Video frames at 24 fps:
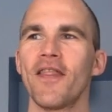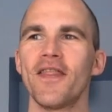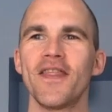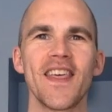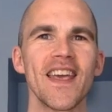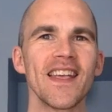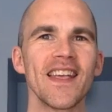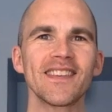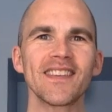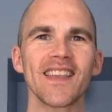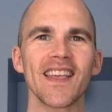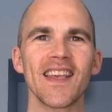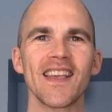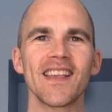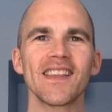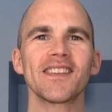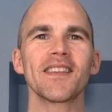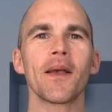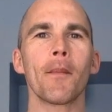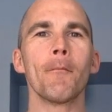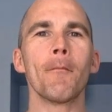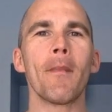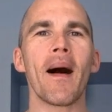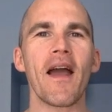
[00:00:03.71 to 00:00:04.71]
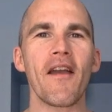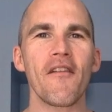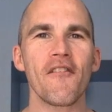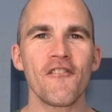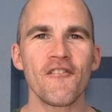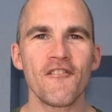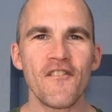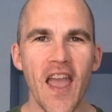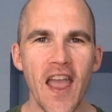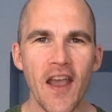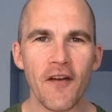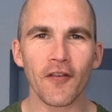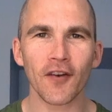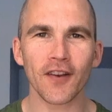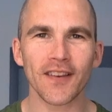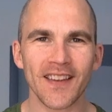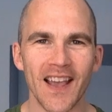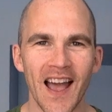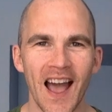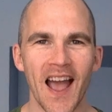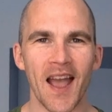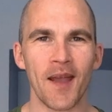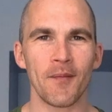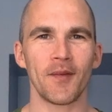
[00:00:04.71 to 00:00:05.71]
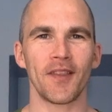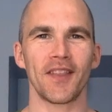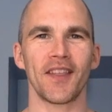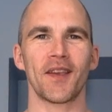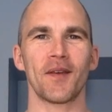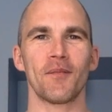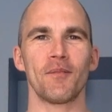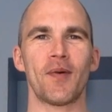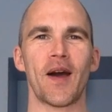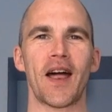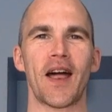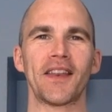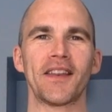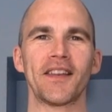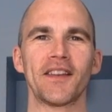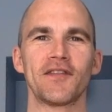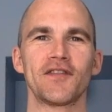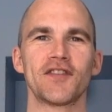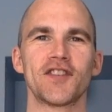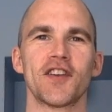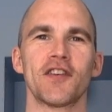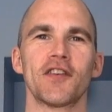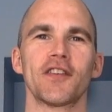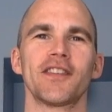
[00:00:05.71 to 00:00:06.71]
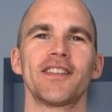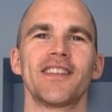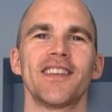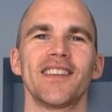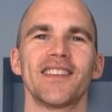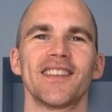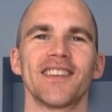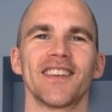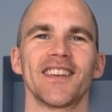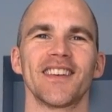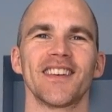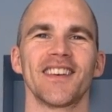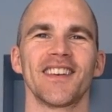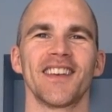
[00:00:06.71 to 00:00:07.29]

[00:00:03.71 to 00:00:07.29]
This is my favorite time in the competitive cheer season.